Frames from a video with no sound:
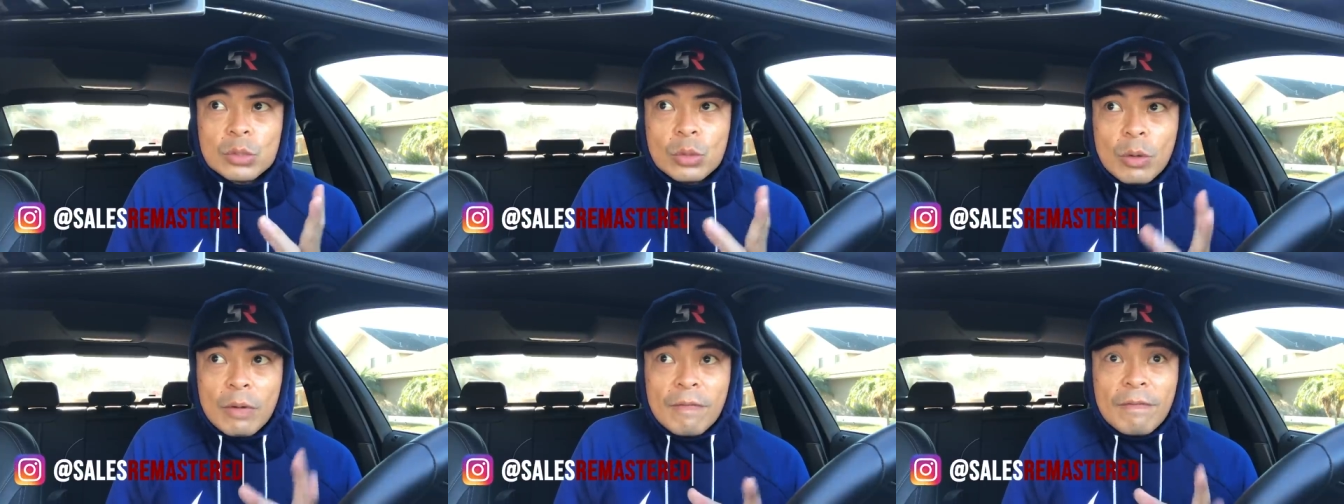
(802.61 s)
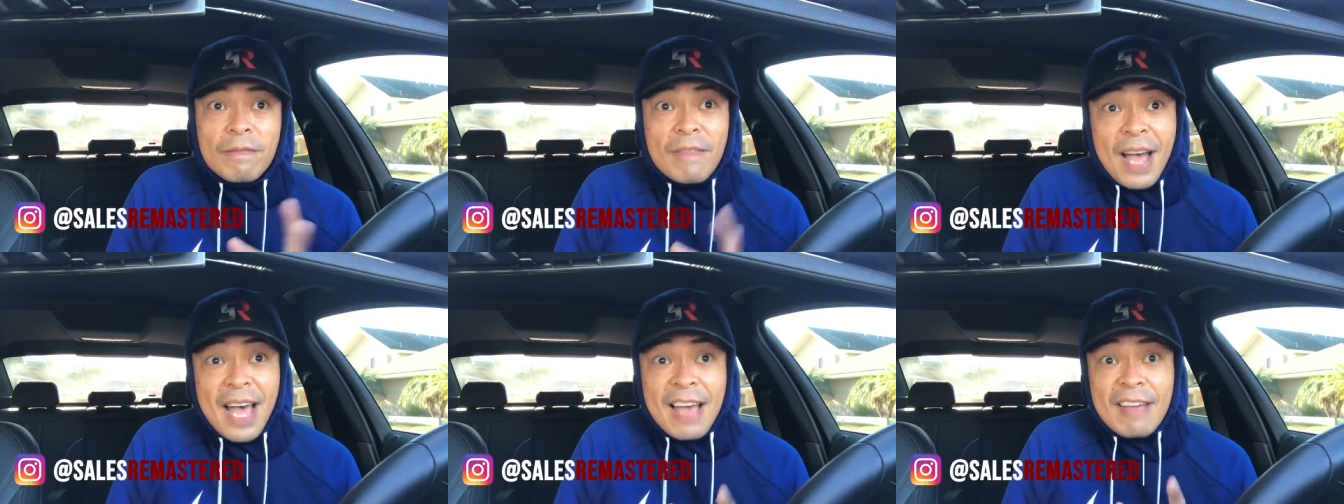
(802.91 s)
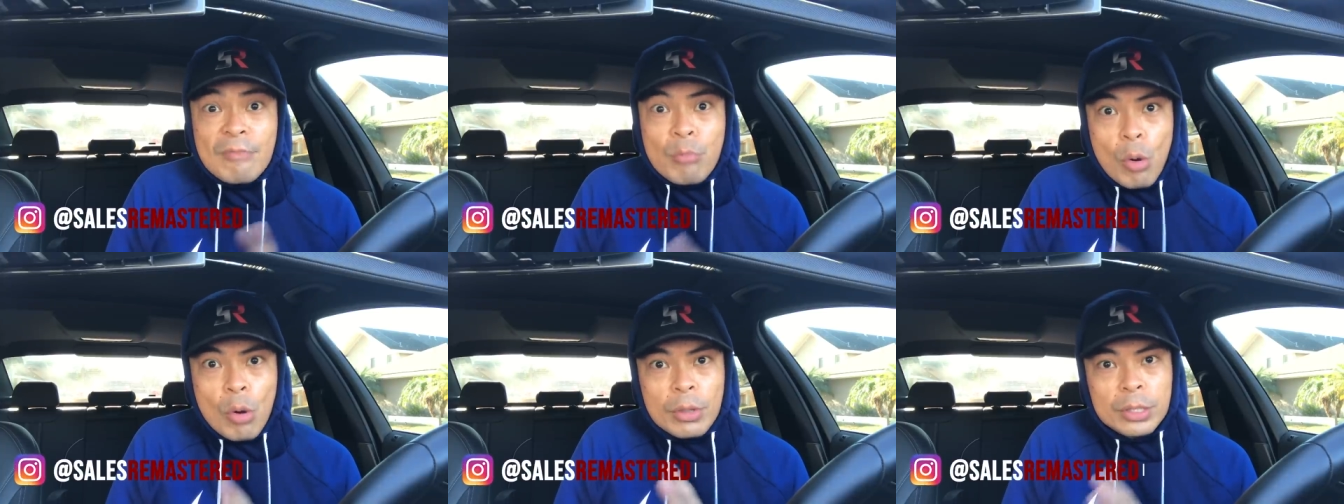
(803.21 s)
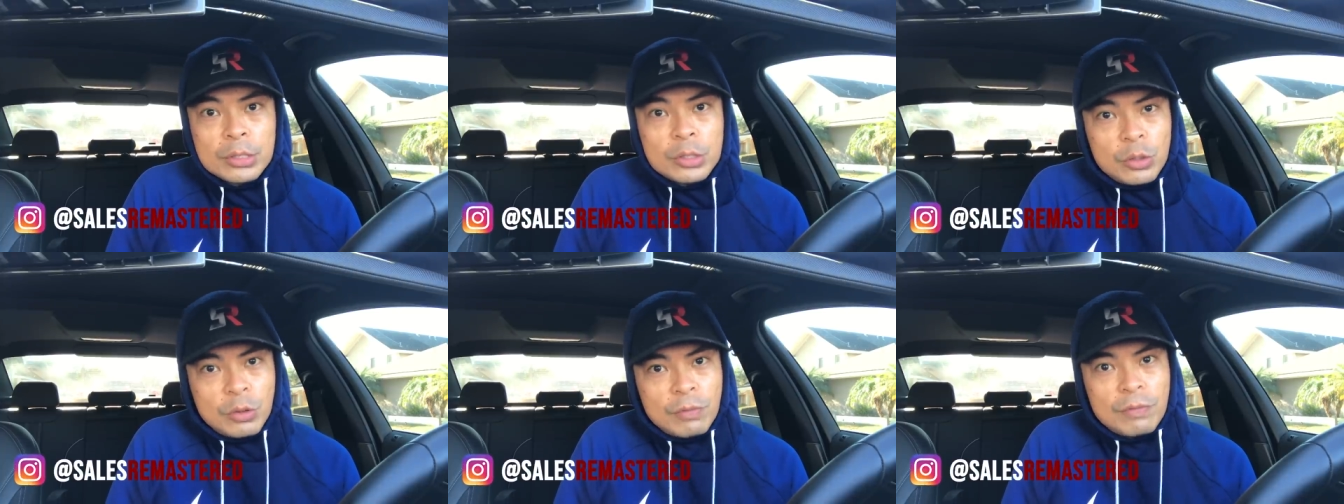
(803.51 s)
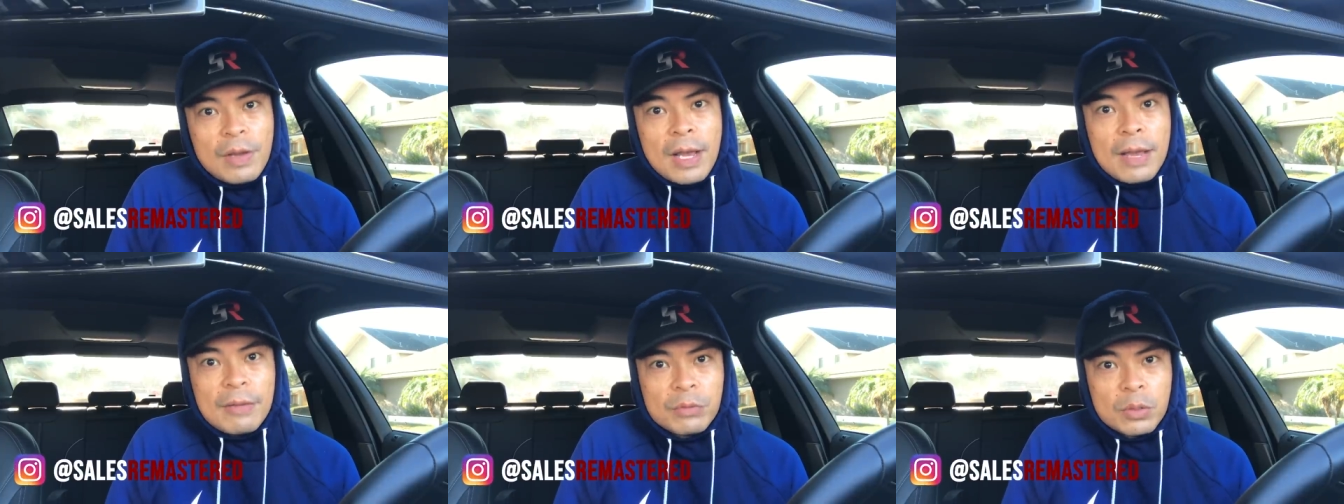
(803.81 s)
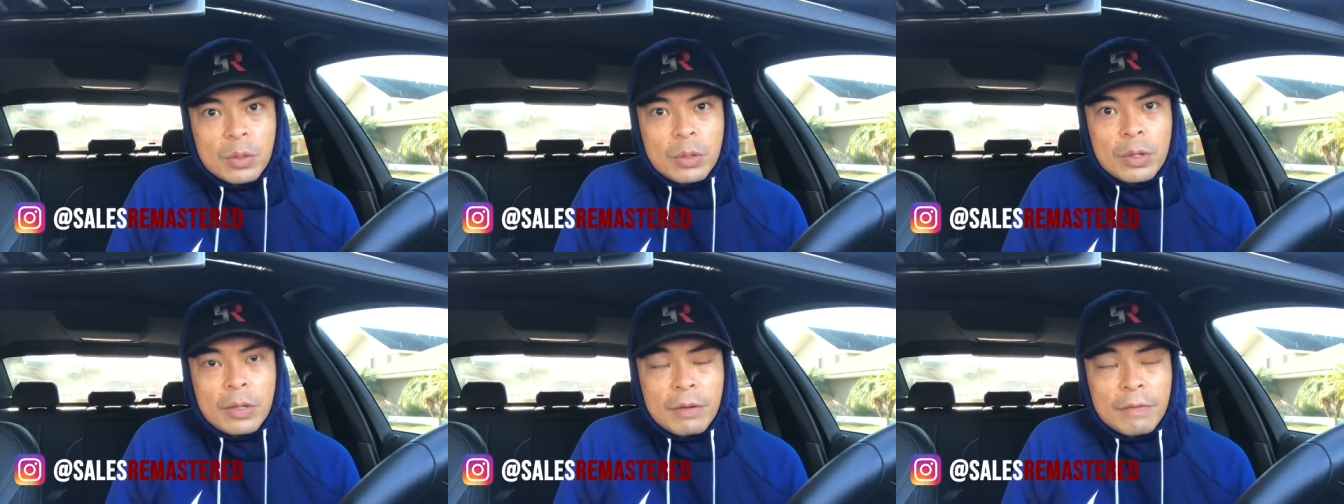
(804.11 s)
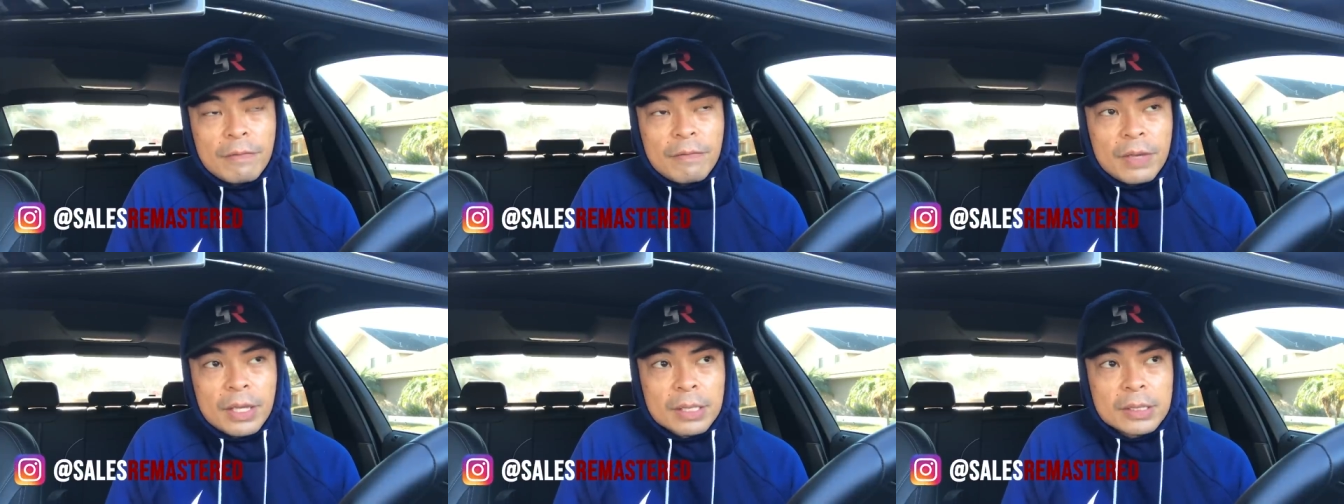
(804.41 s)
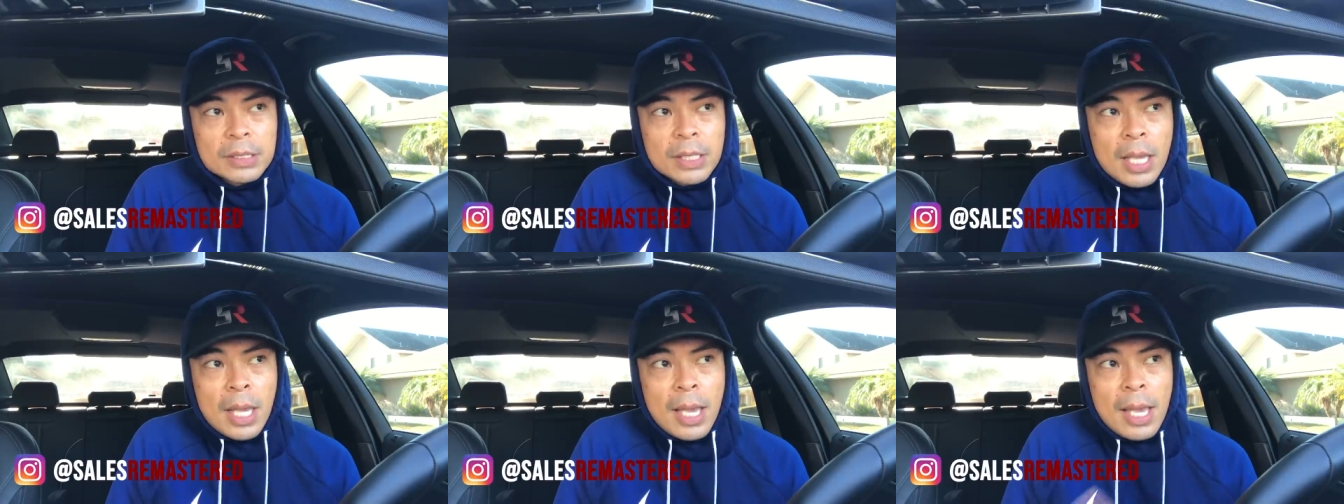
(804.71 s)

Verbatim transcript: to a five point two five thirty year fix.